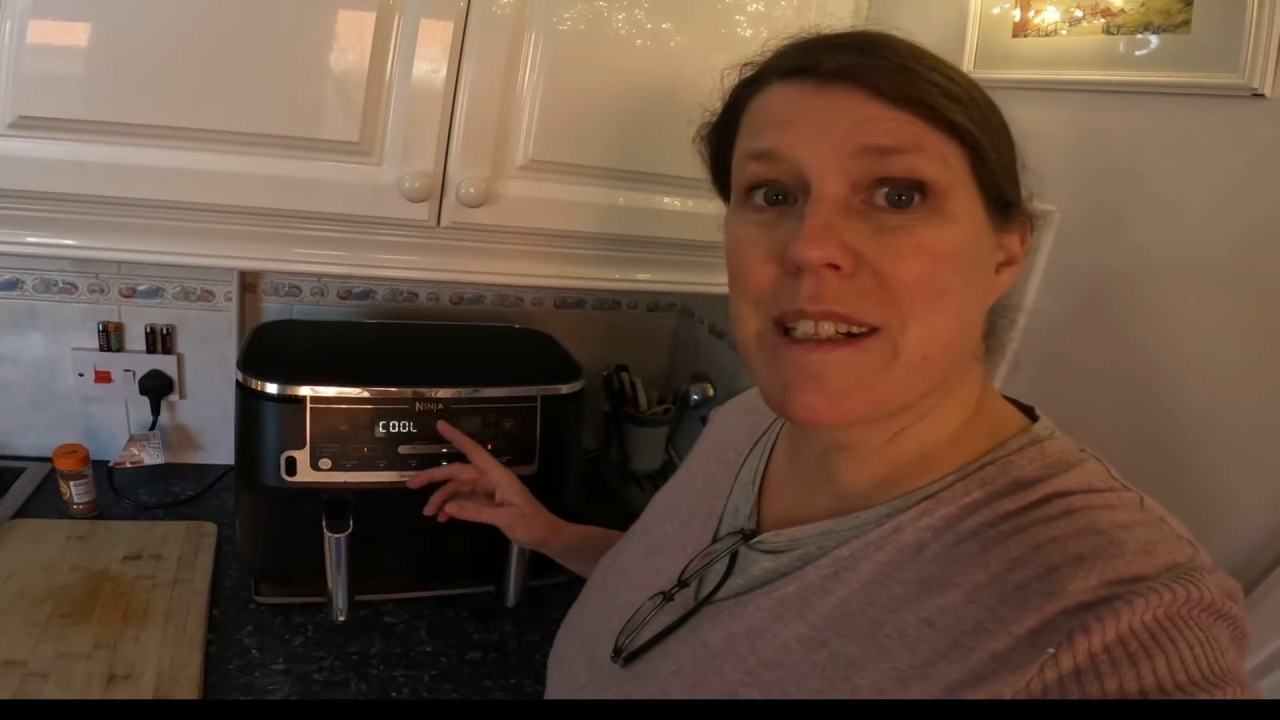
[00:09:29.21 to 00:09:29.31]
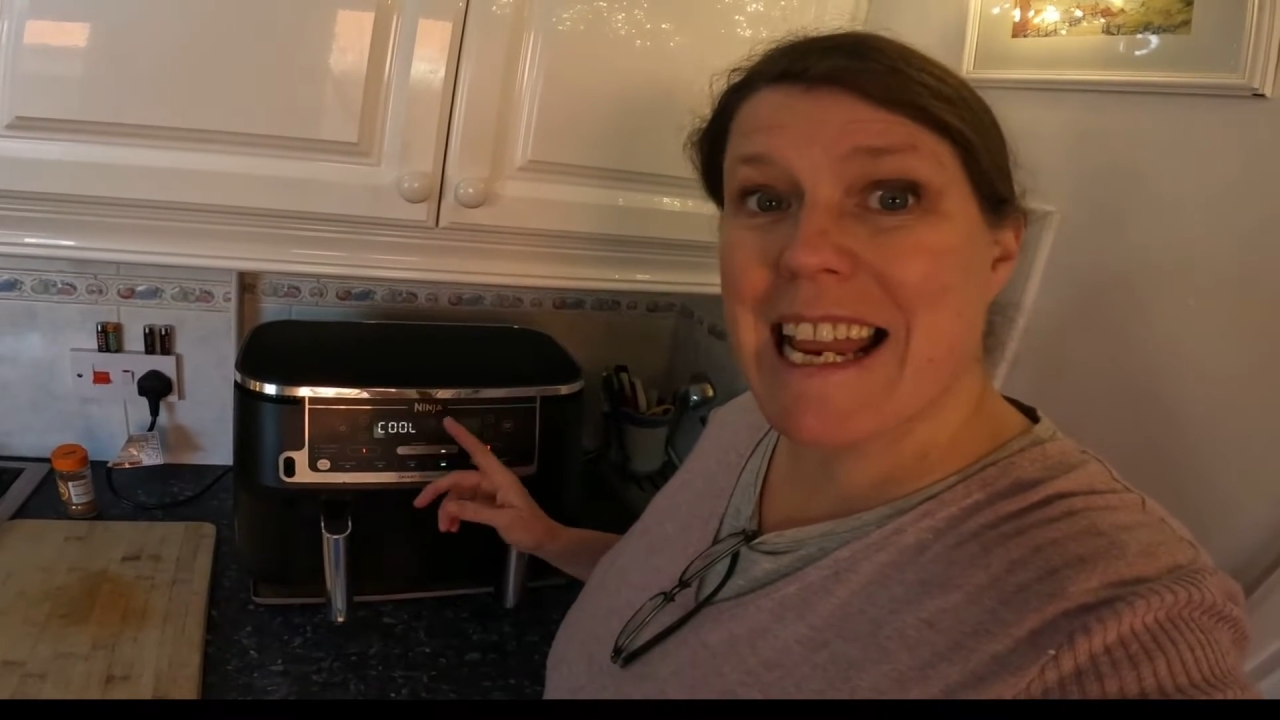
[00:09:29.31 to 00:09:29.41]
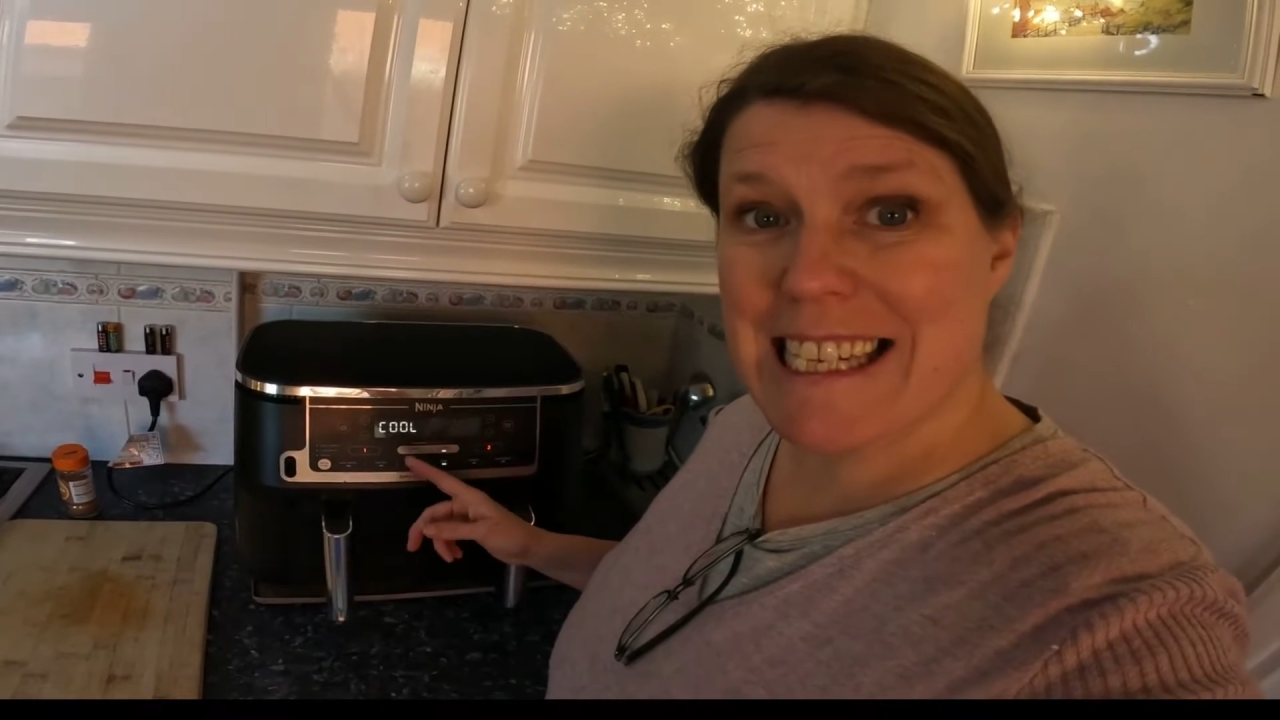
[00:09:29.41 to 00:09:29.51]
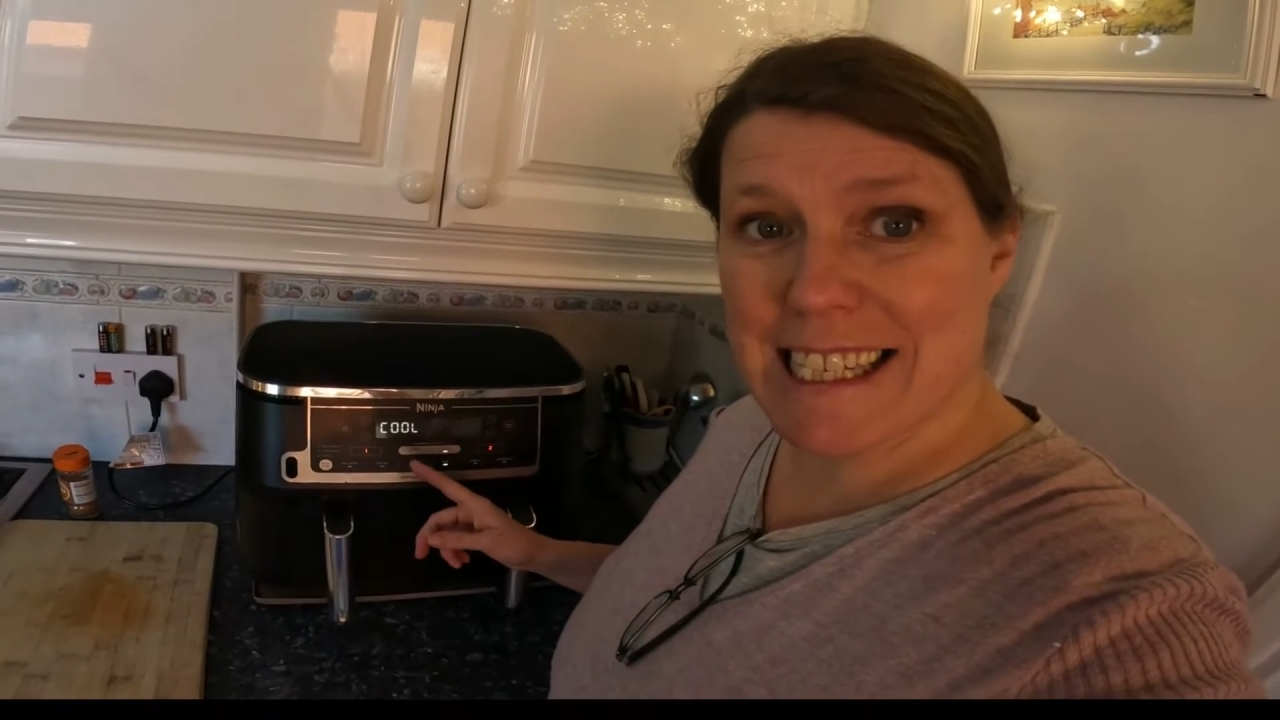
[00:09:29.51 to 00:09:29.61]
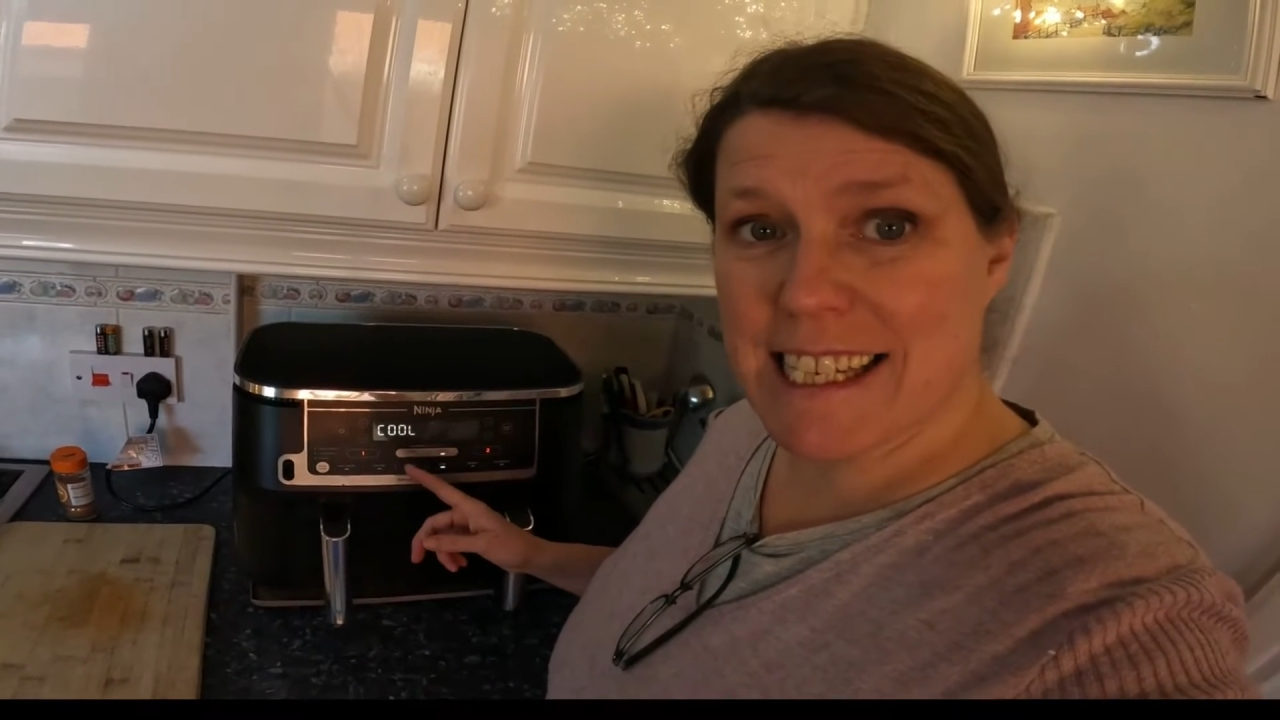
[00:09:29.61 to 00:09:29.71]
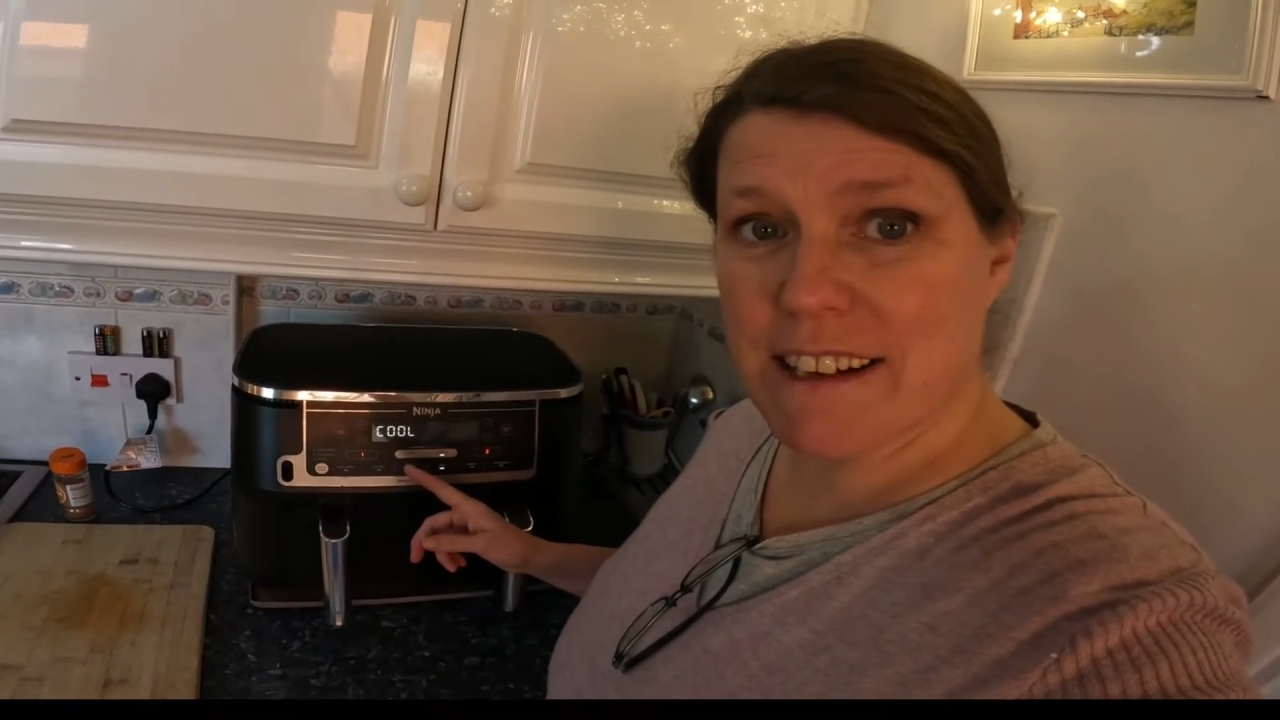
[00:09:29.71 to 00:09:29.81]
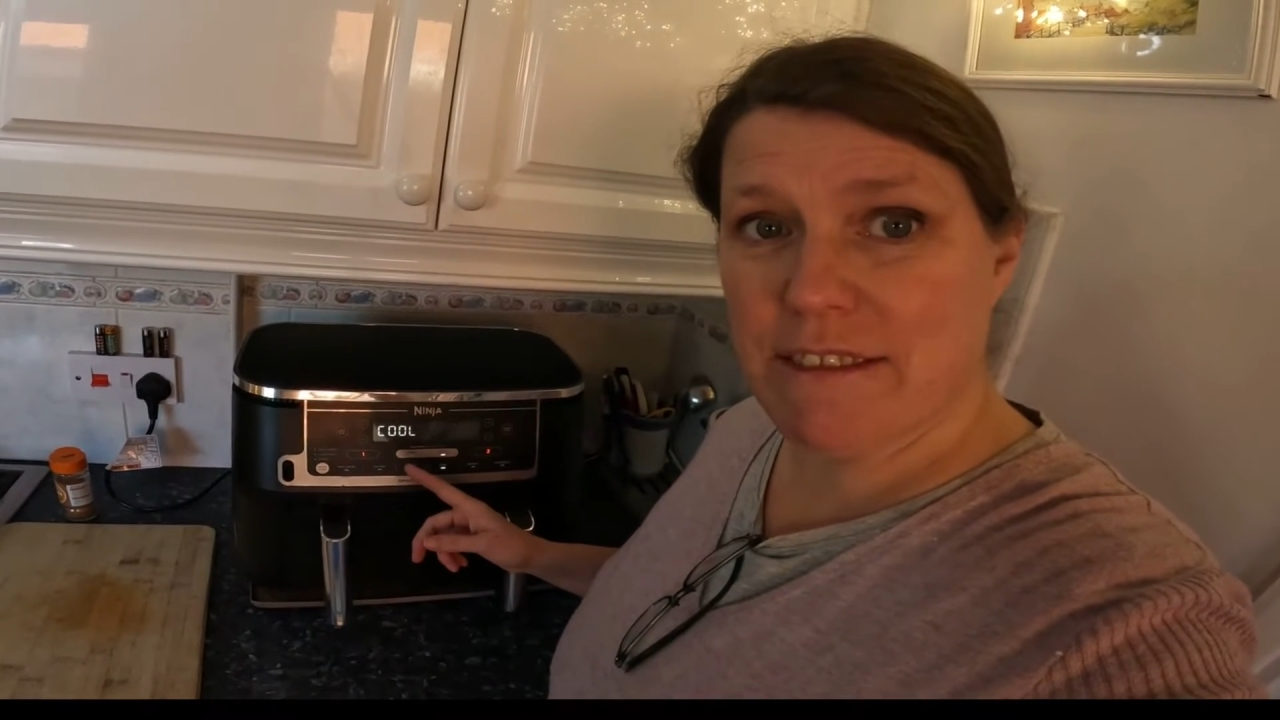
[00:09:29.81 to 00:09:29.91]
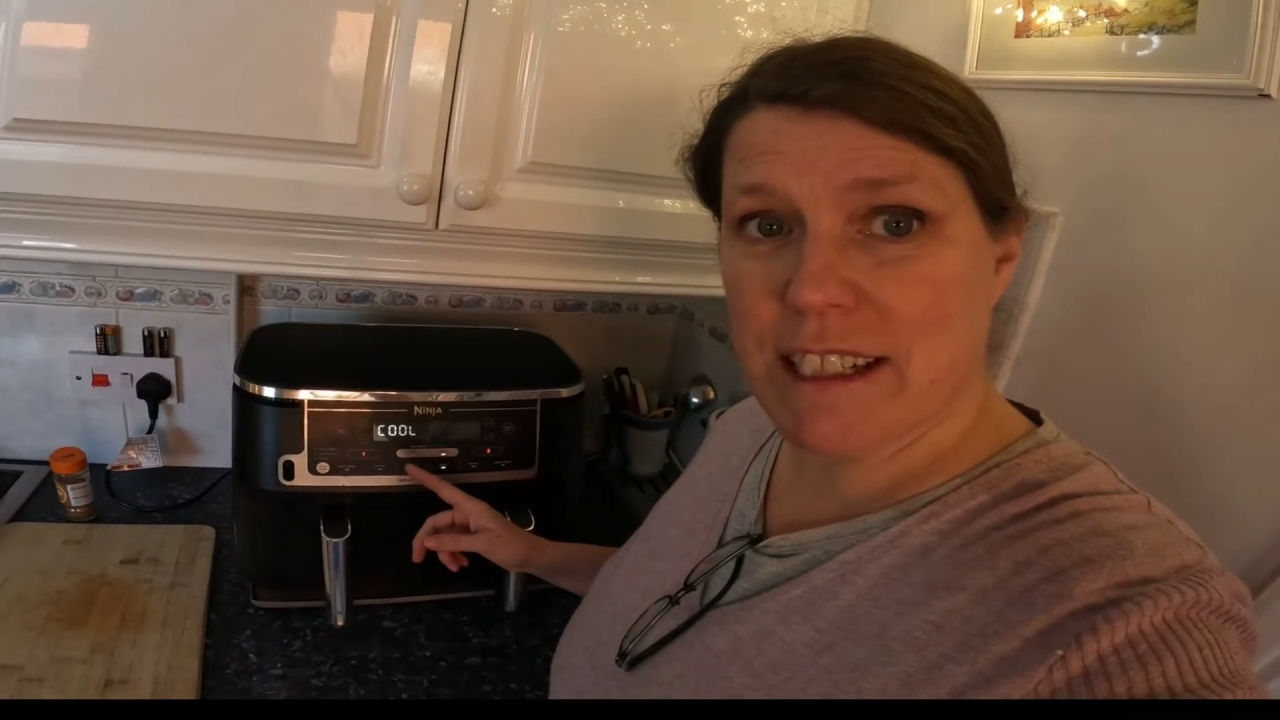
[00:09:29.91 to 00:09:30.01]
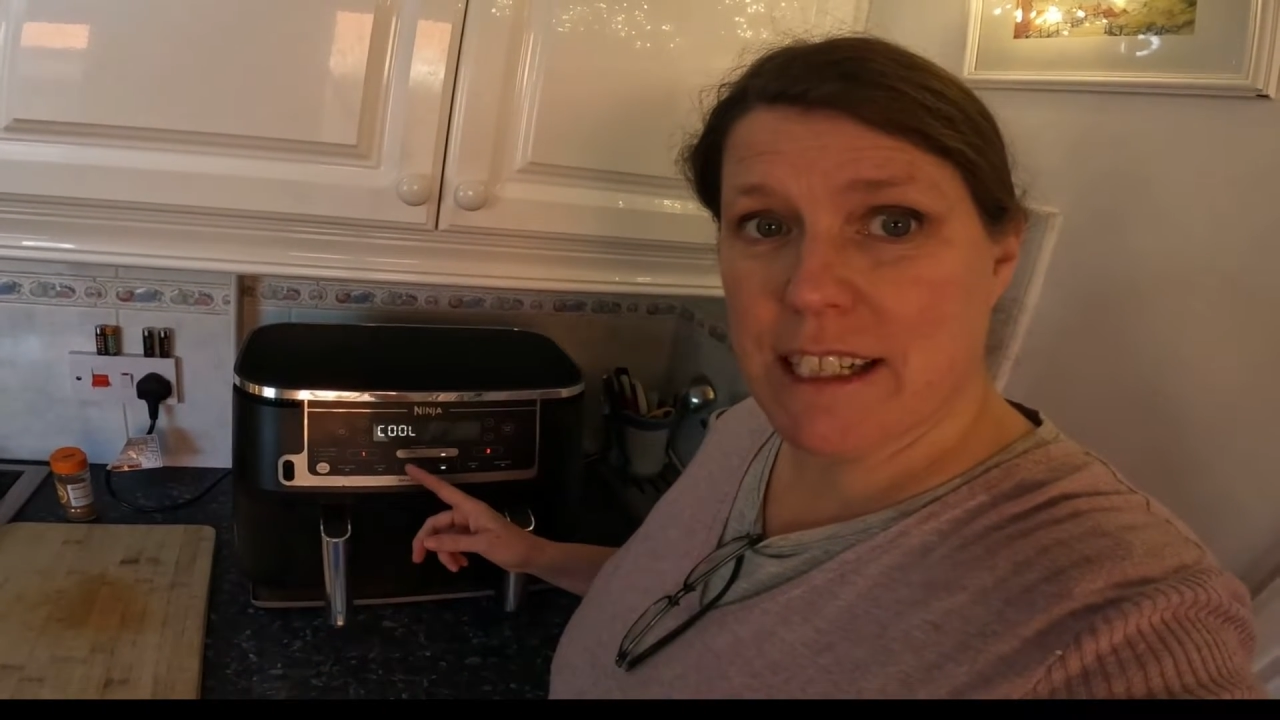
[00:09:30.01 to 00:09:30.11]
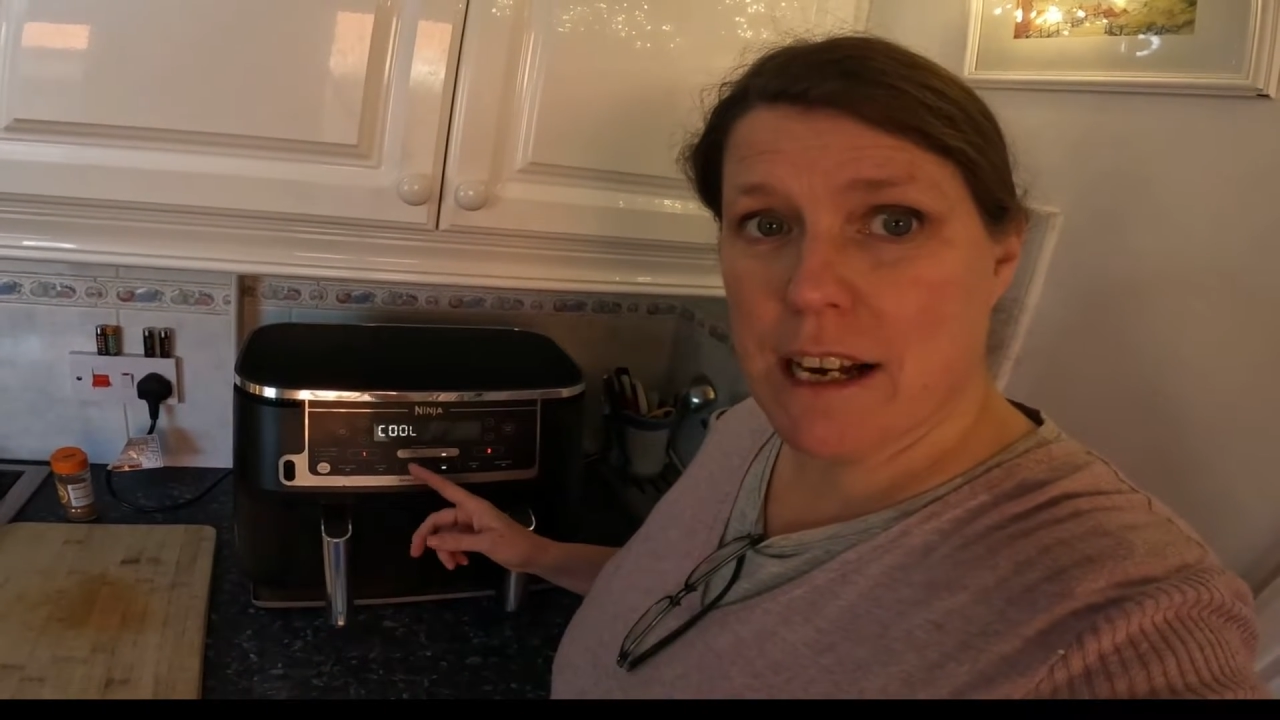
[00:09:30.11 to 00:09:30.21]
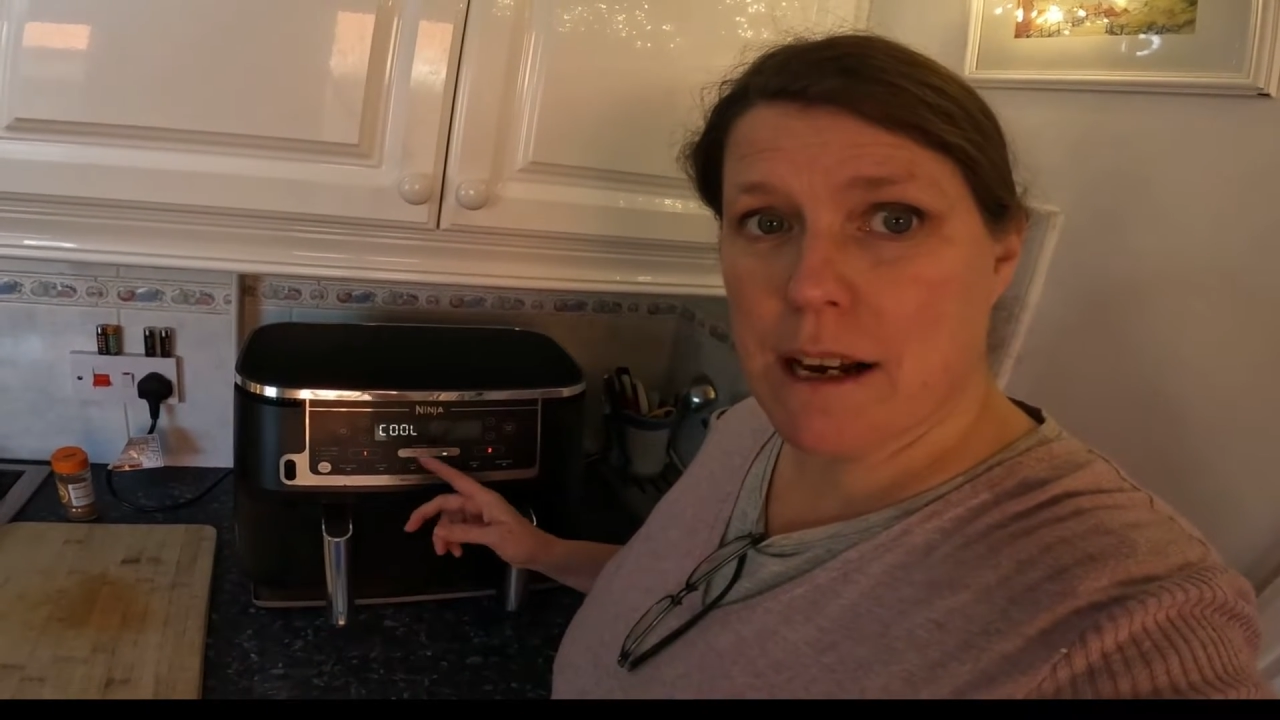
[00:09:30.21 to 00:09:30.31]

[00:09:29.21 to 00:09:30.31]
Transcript: necessary